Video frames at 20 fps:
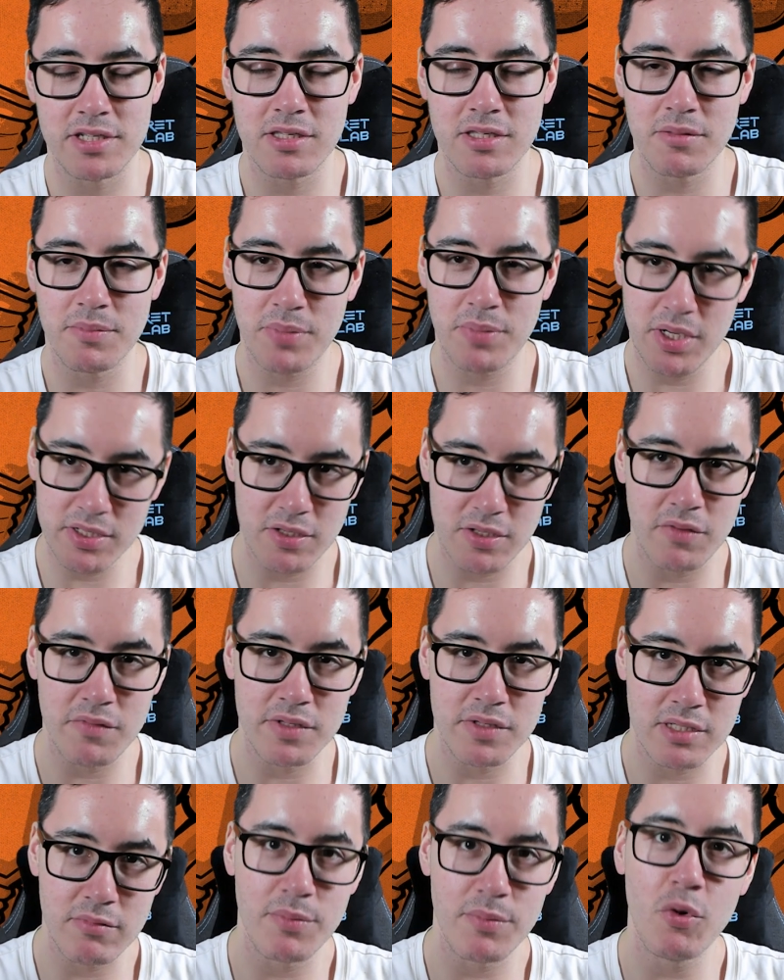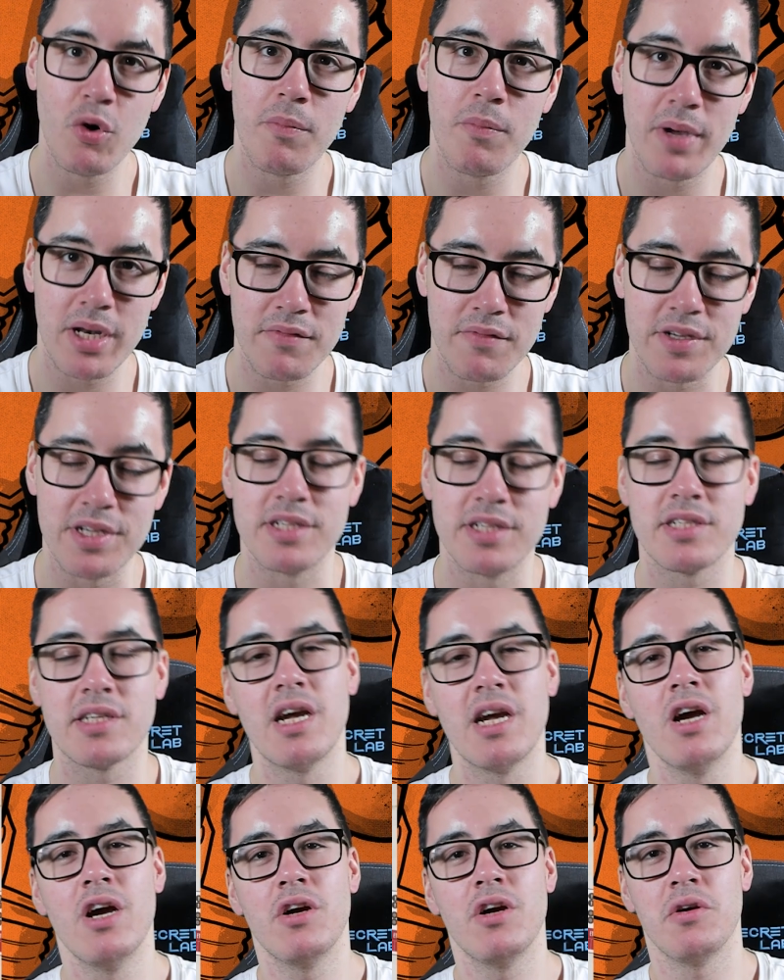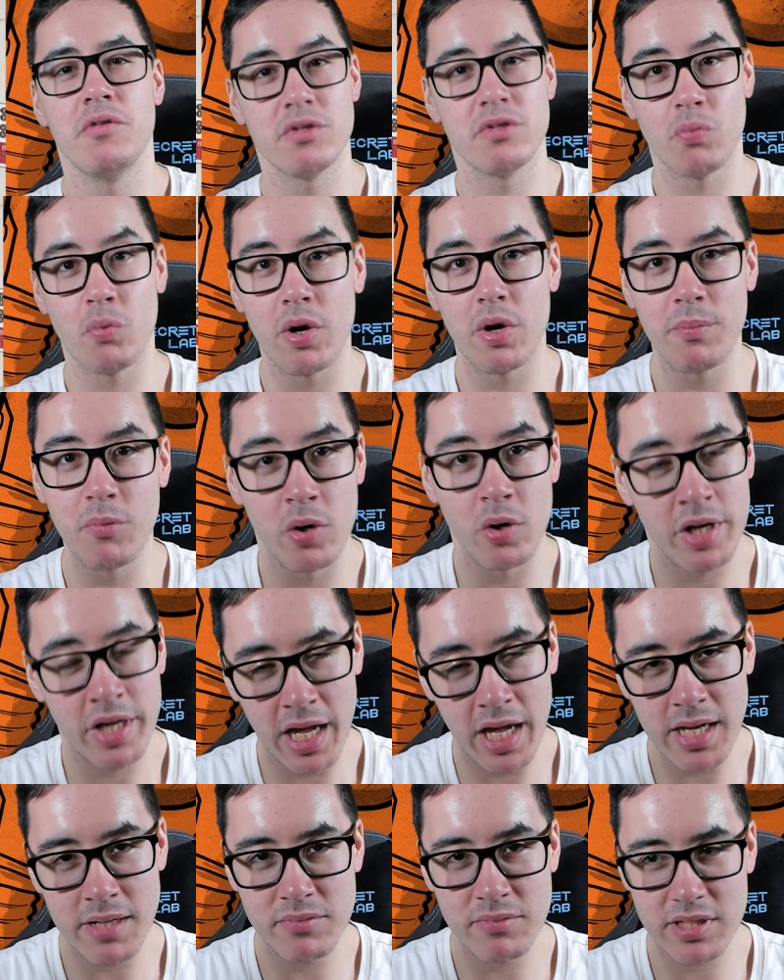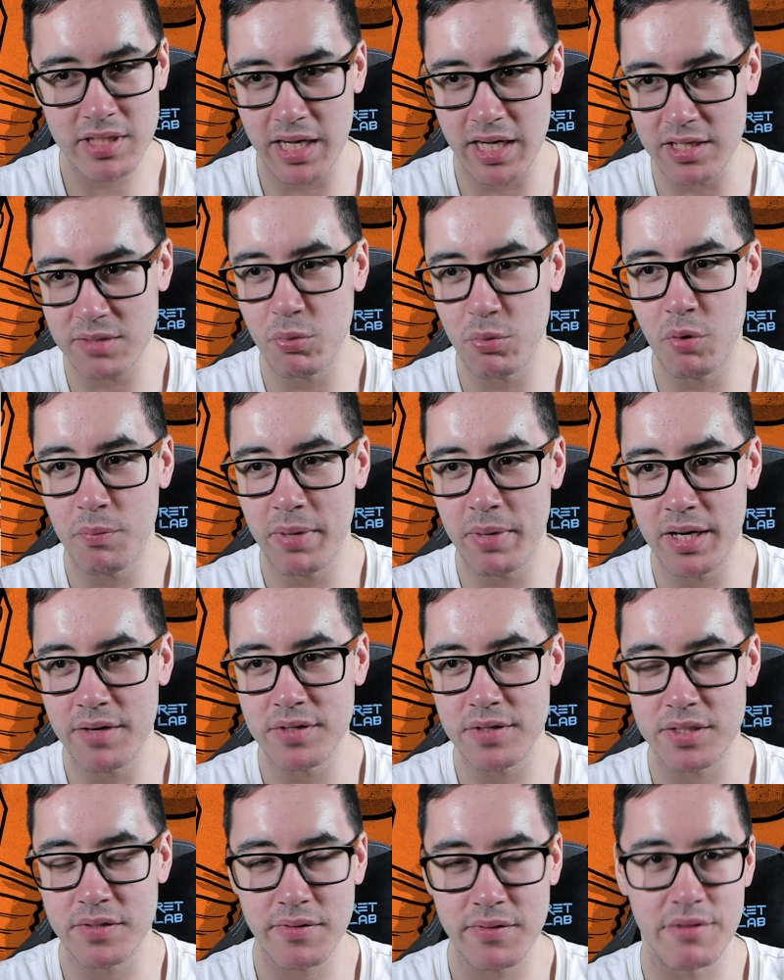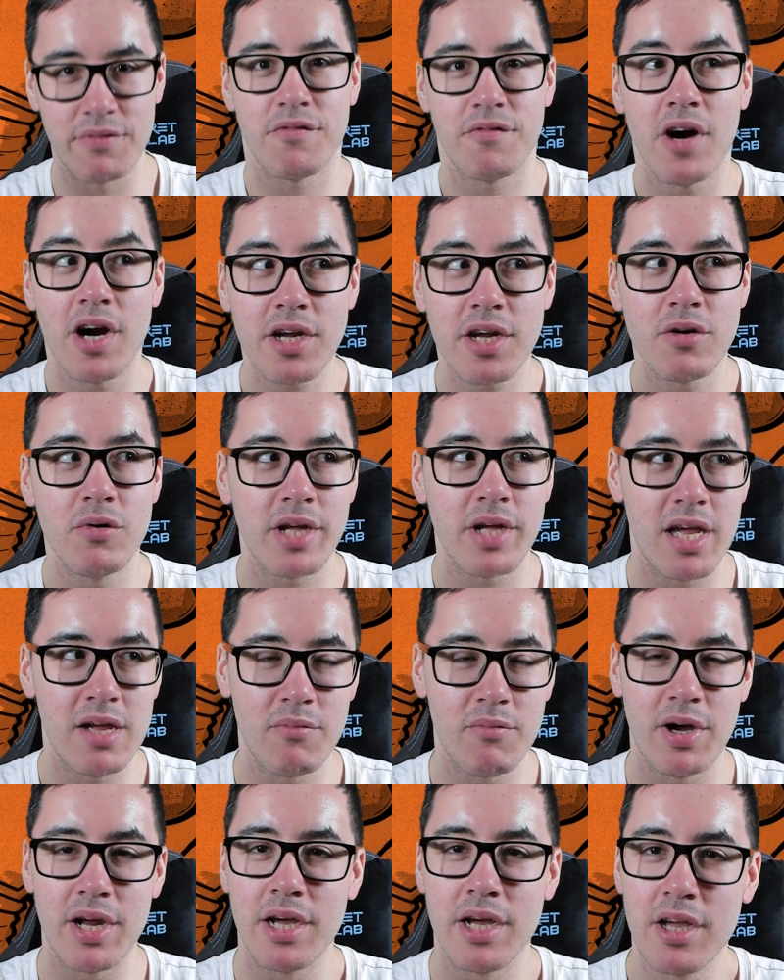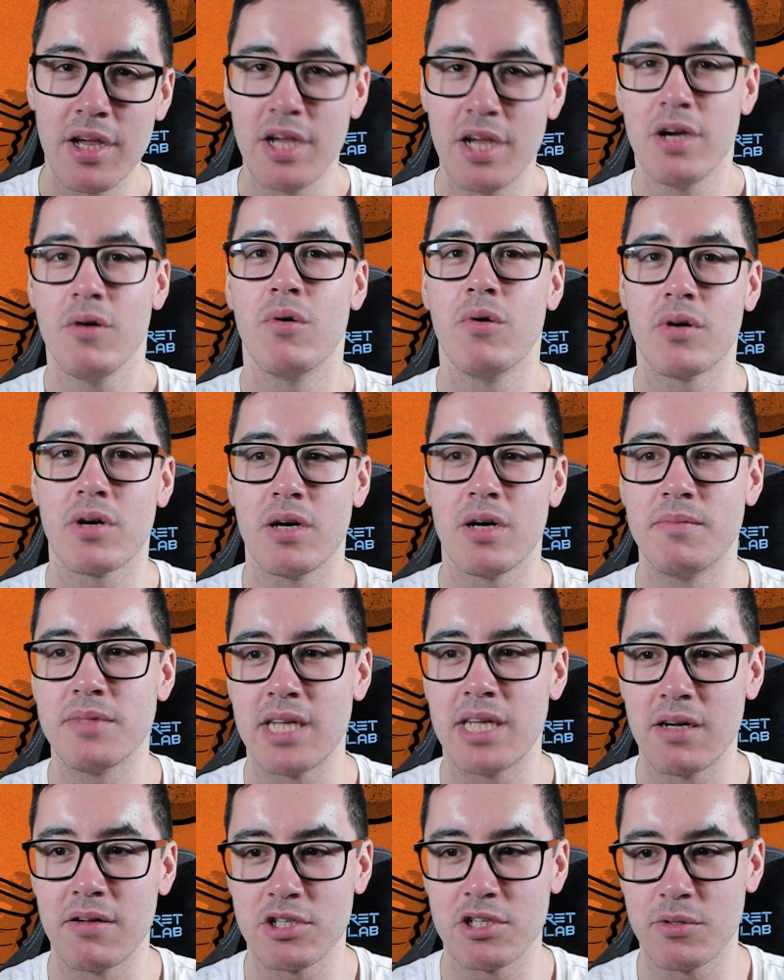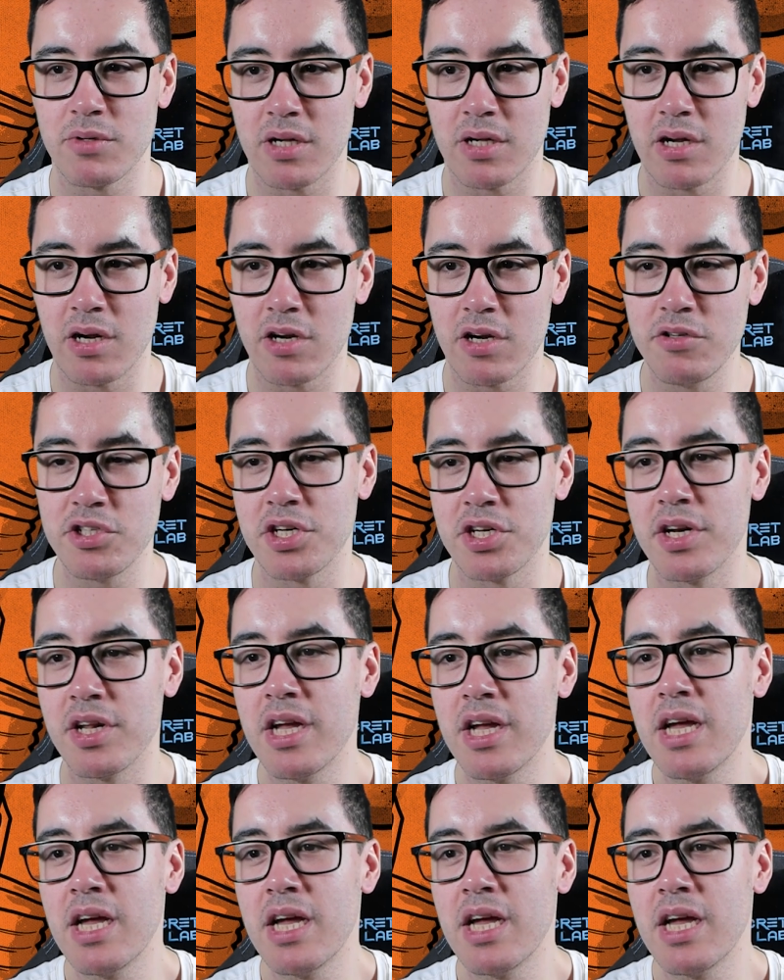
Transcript: So the person obviously with more benefits, who has won more games, gets more benefits for the final game, where it all comes down to a conclusion.